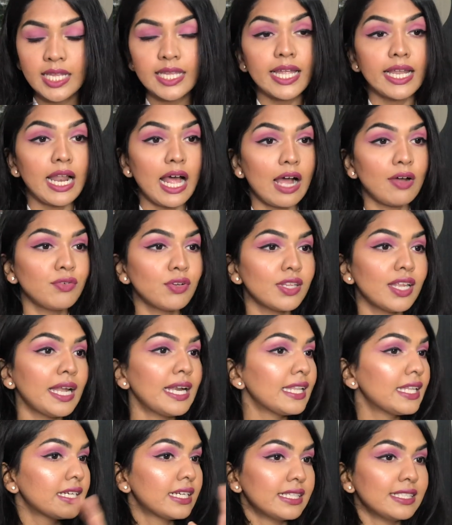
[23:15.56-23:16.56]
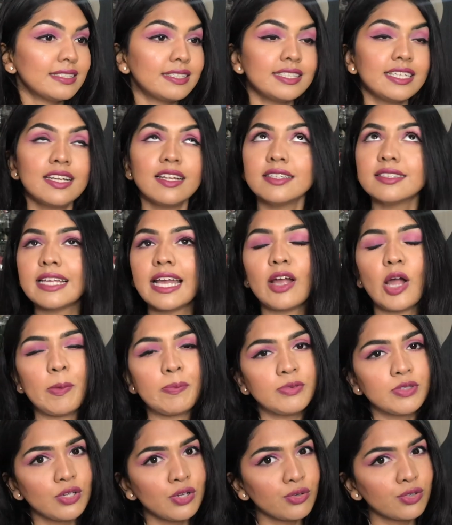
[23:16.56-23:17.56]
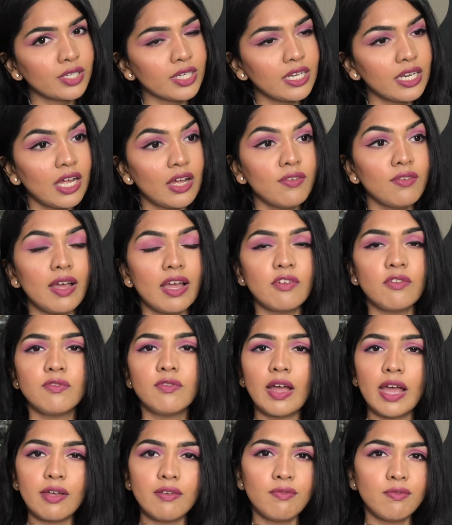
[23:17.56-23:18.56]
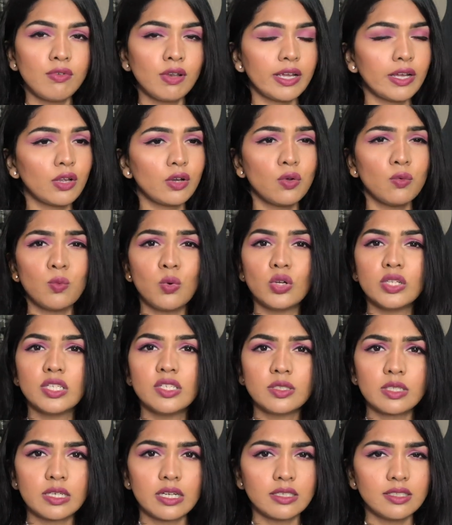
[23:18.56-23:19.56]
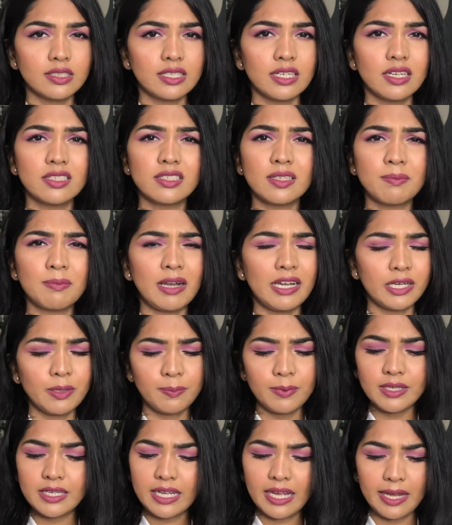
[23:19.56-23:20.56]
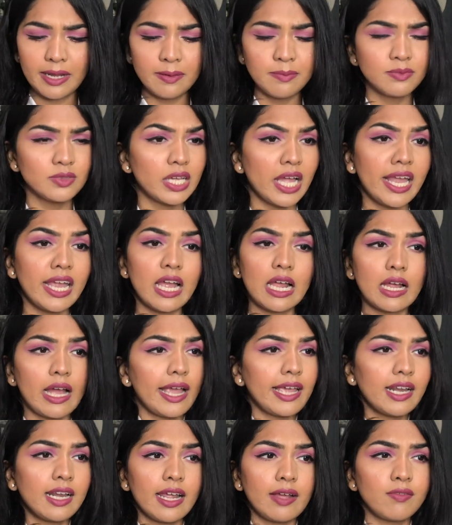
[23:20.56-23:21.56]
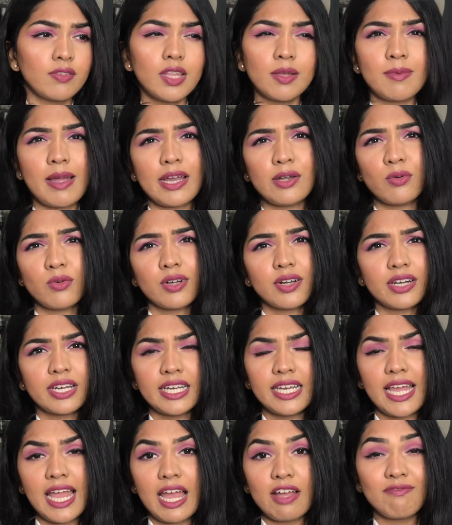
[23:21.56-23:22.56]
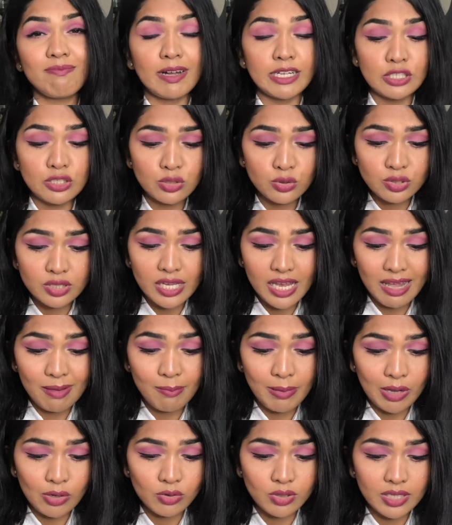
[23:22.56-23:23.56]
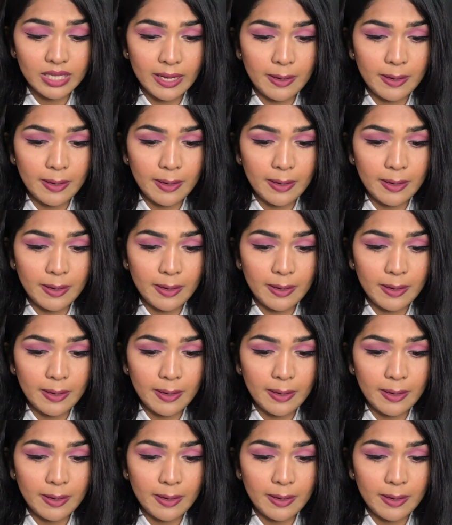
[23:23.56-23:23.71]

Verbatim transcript: then after that the concealers i absolutely love i've i've like you know wore these concealers a multiple times i i love them i don't really have much to say about